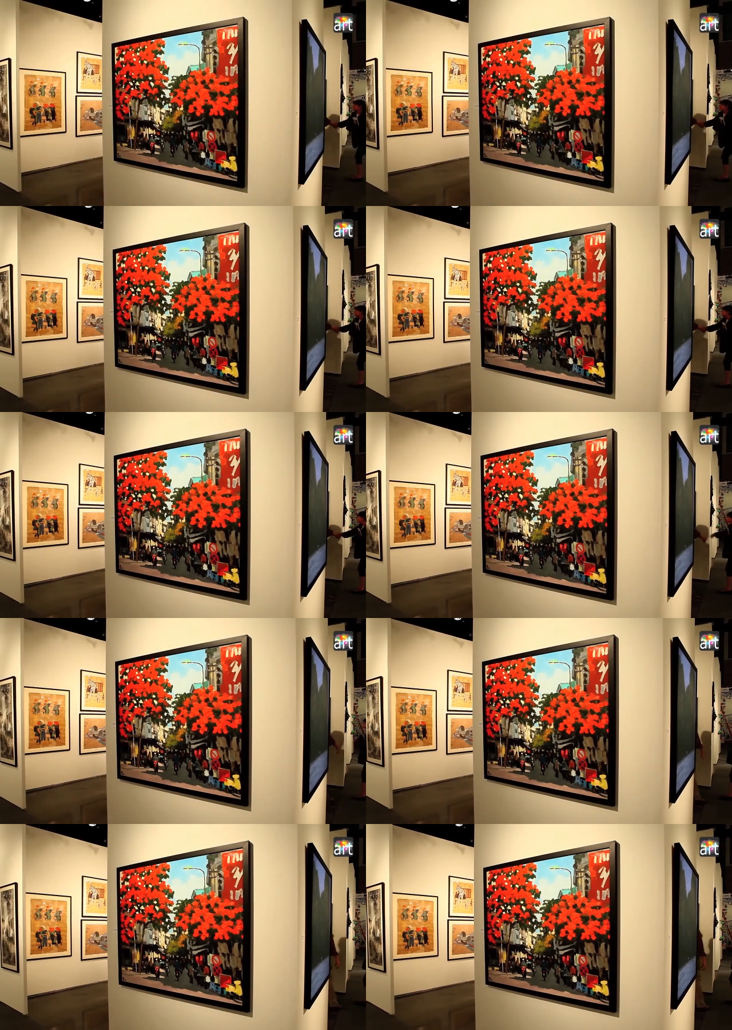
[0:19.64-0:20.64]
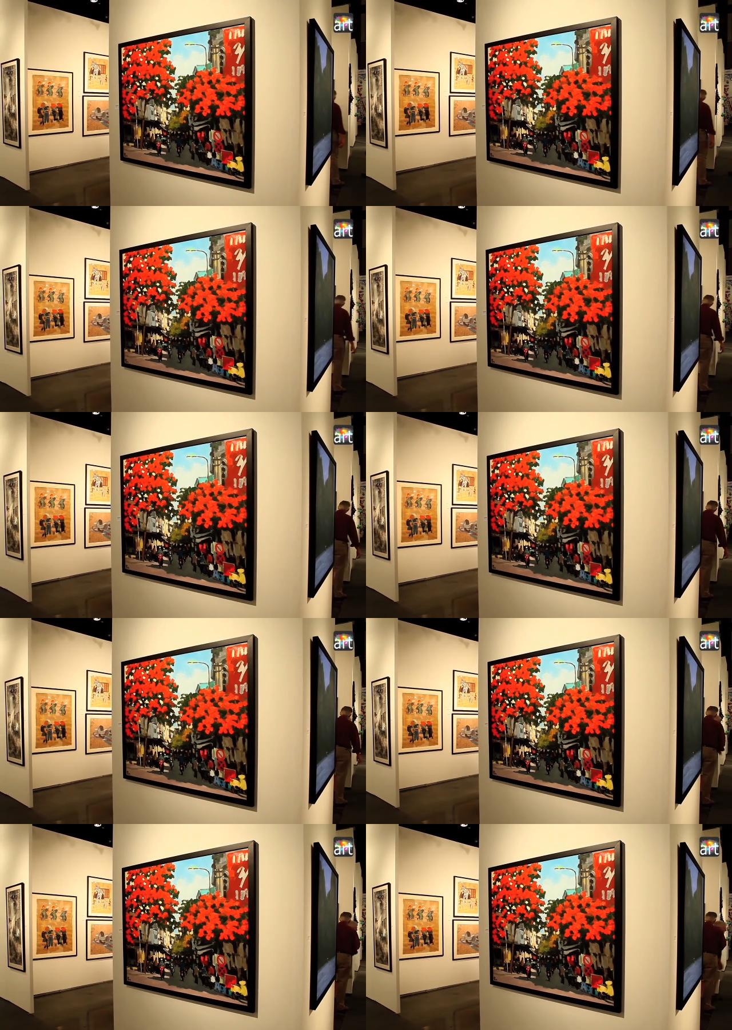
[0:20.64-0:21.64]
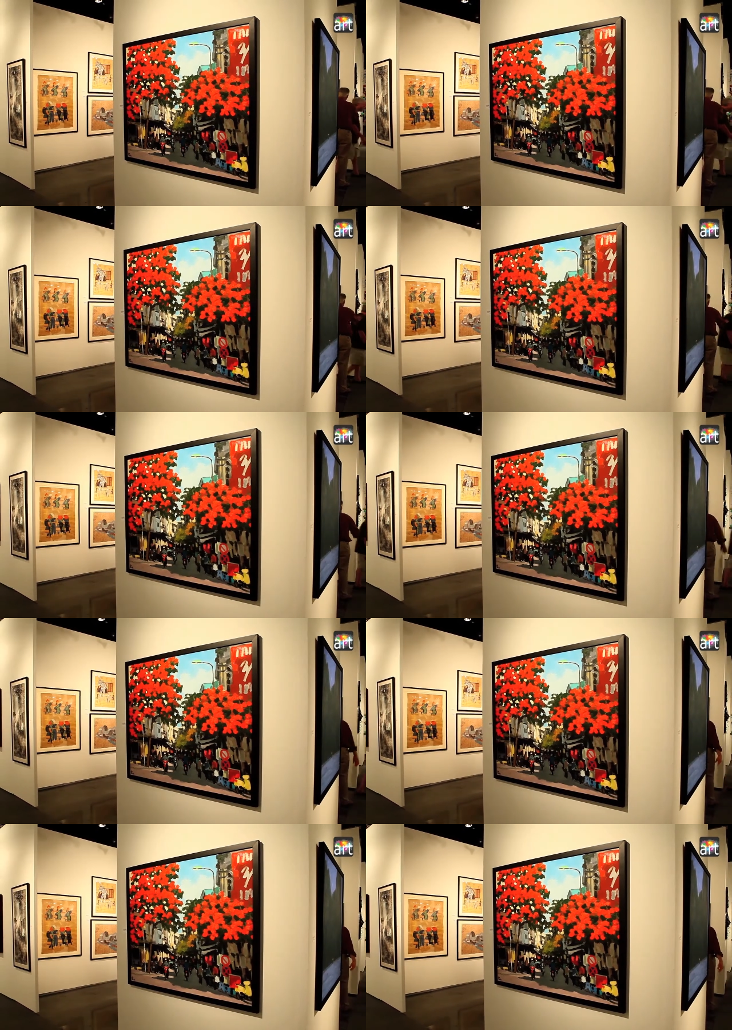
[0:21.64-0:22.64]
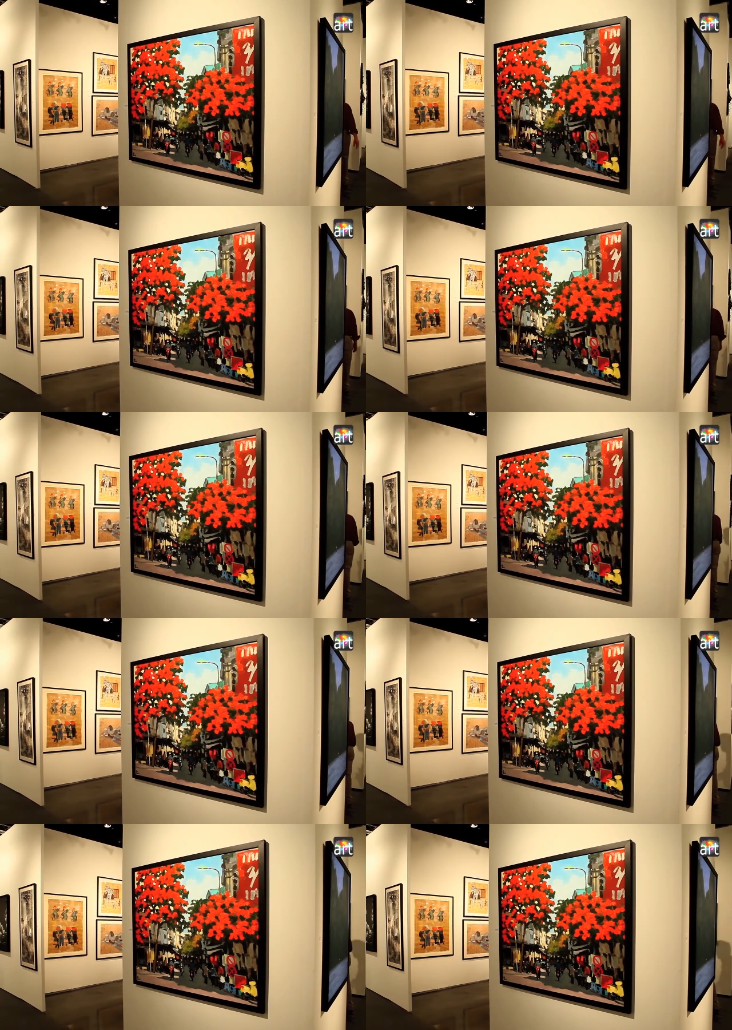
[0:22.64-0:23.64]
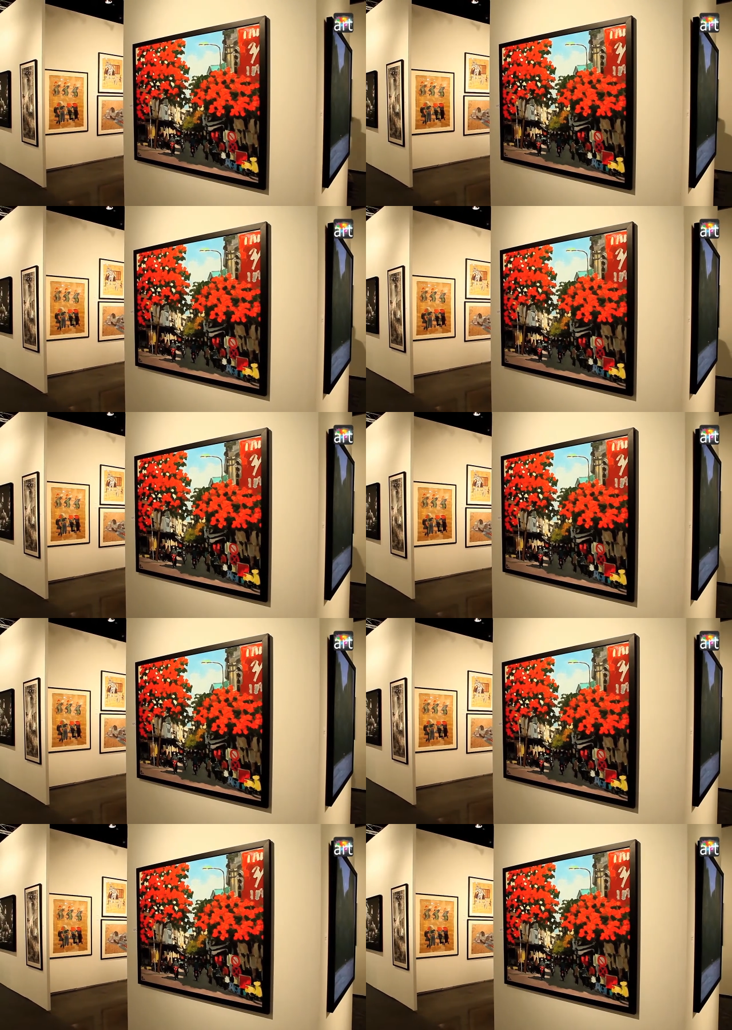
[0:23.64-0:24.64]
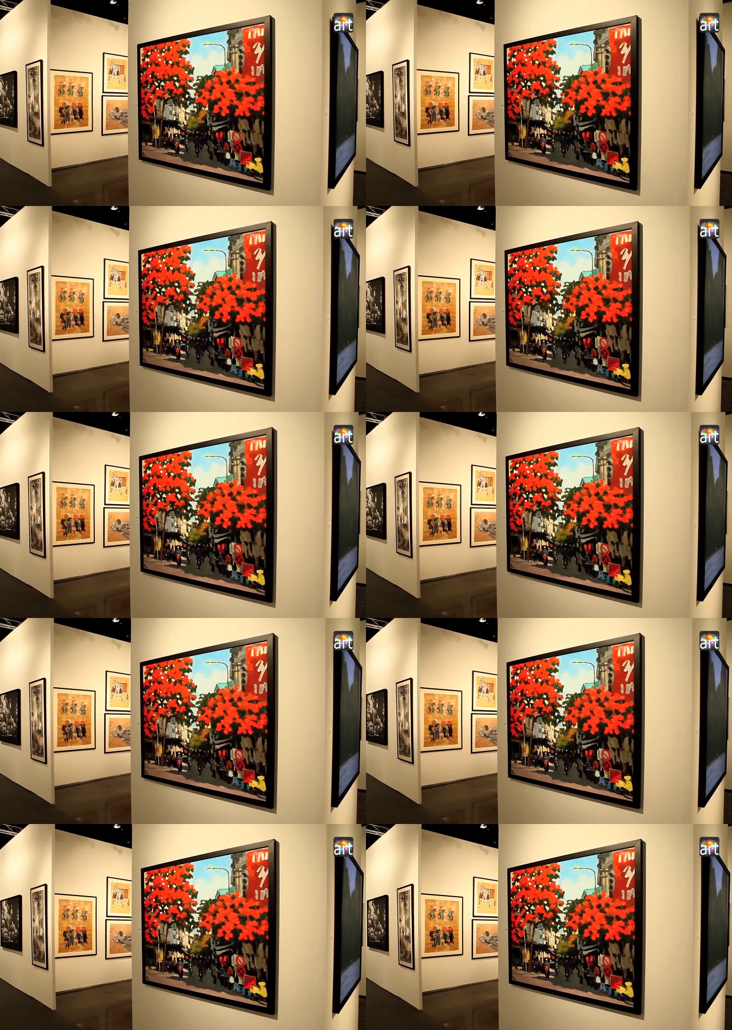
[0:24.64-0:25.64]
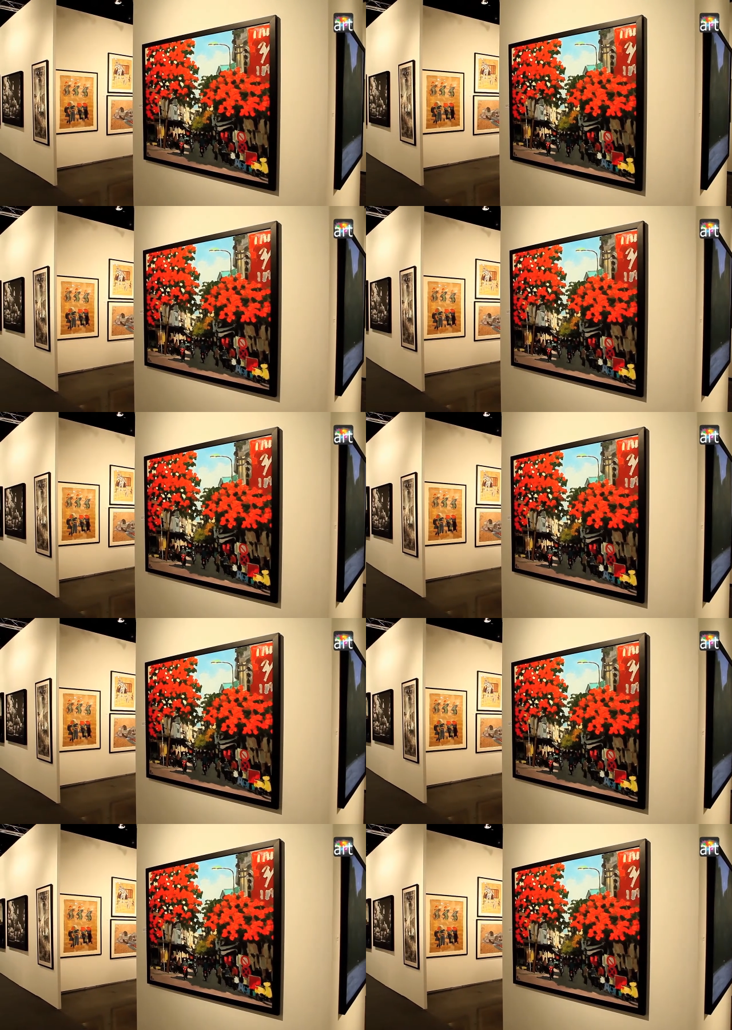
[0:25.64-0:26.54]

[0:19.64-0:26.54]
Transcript: [unreadable: no face in view]